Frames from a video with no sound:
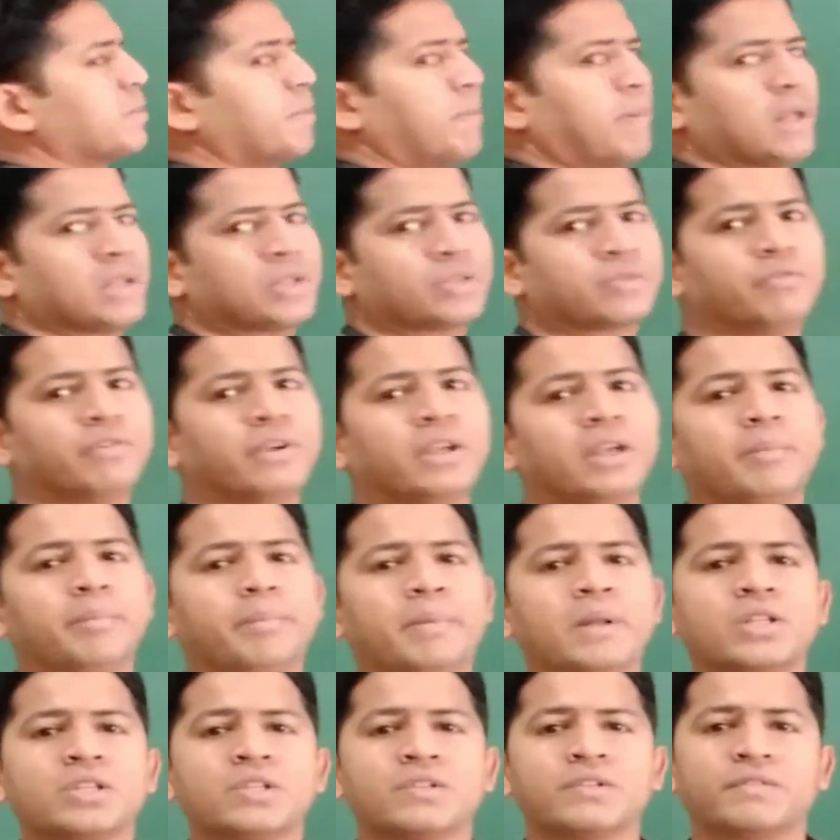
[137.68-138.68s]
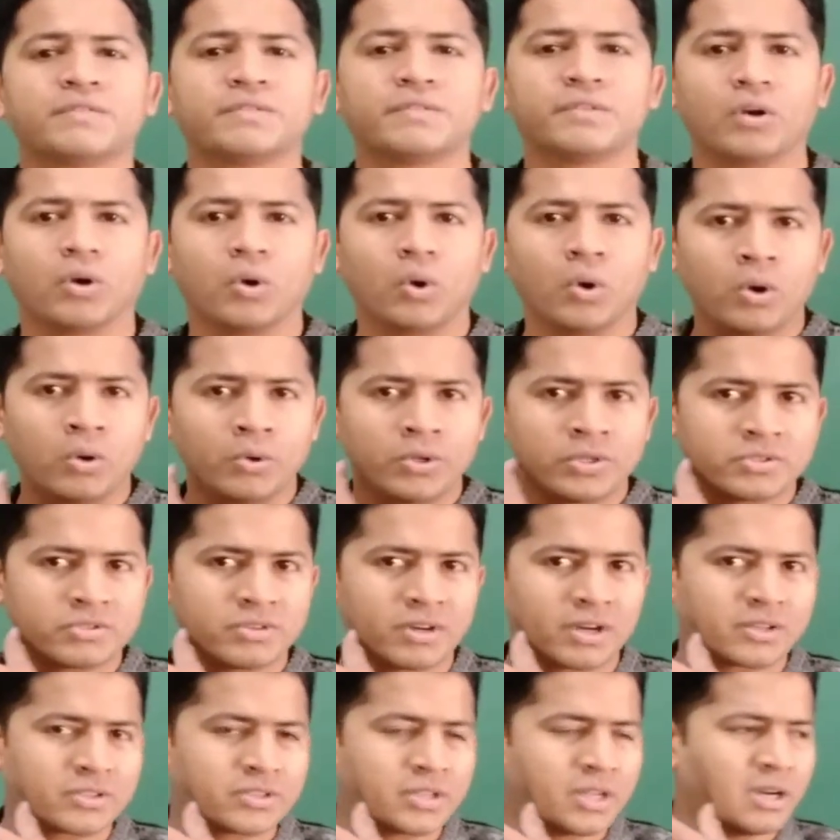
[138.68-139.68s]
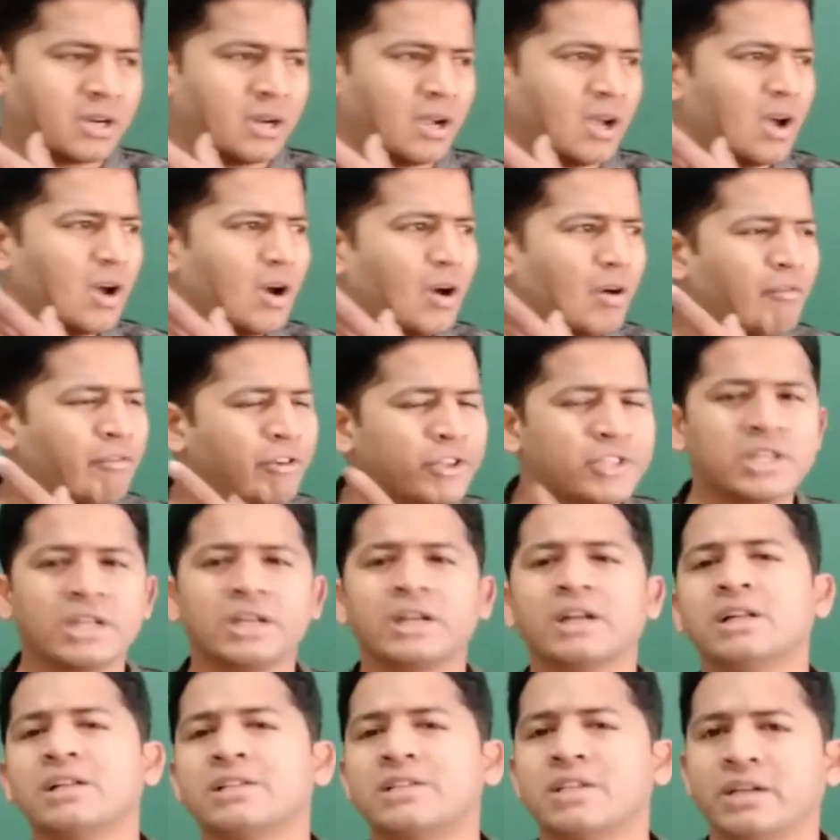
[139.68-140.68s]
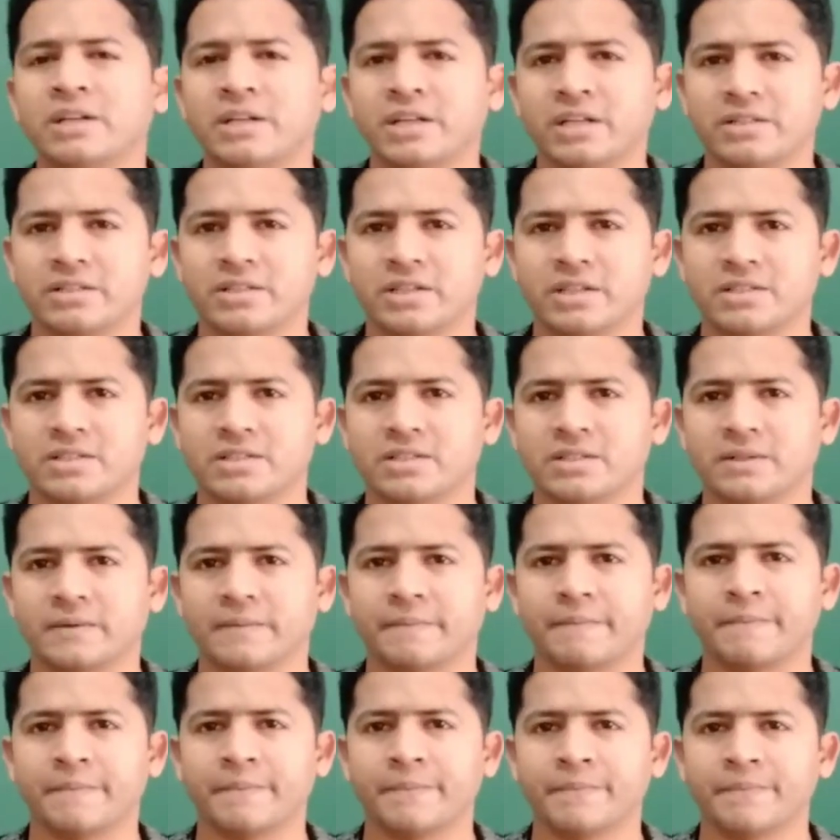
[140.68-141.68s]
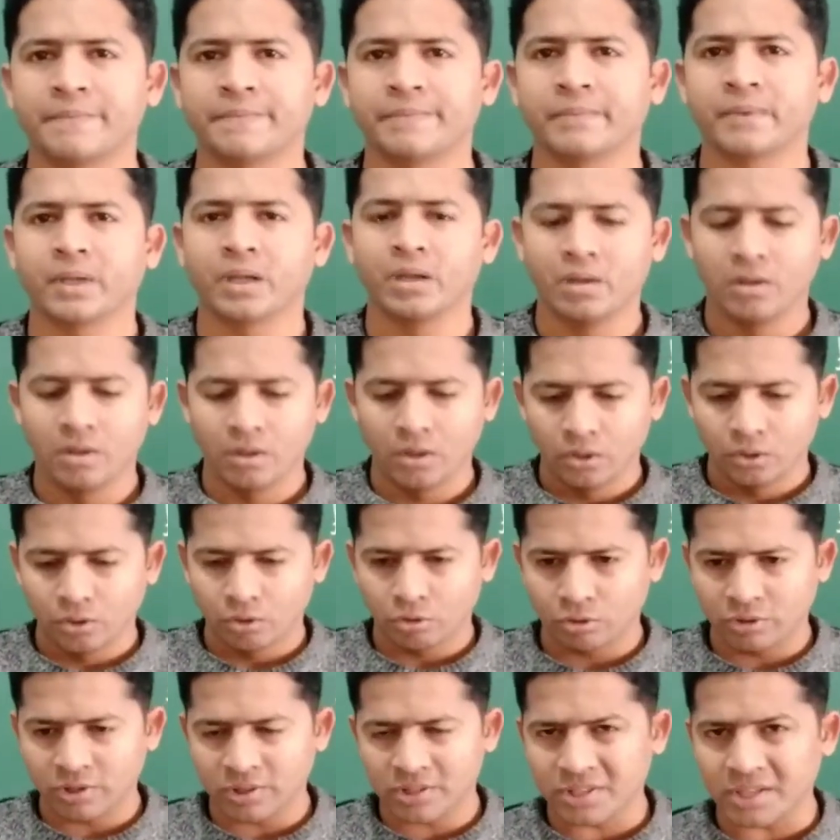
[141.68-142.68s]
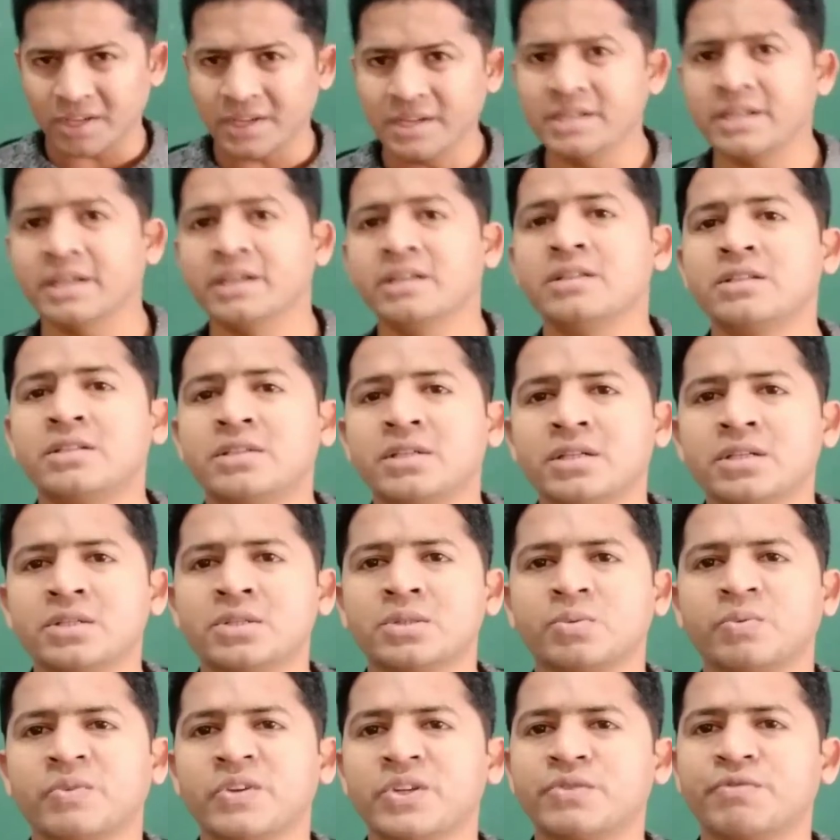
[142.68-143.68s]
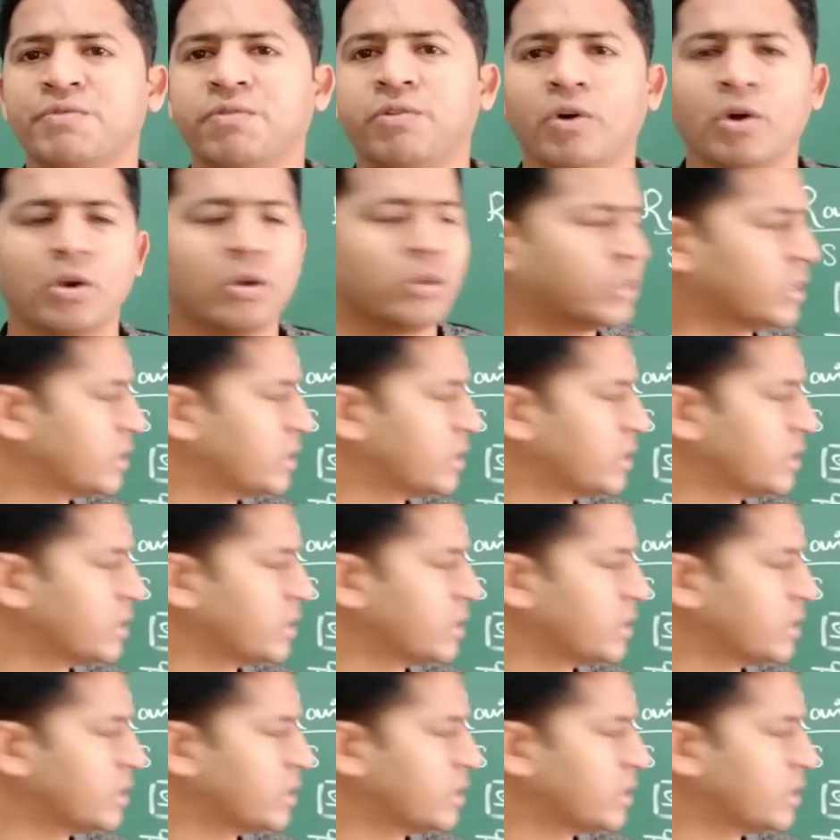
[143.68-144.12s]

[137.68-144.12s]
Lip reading: plus V plus O structure for general sentences. So the sentences which follow the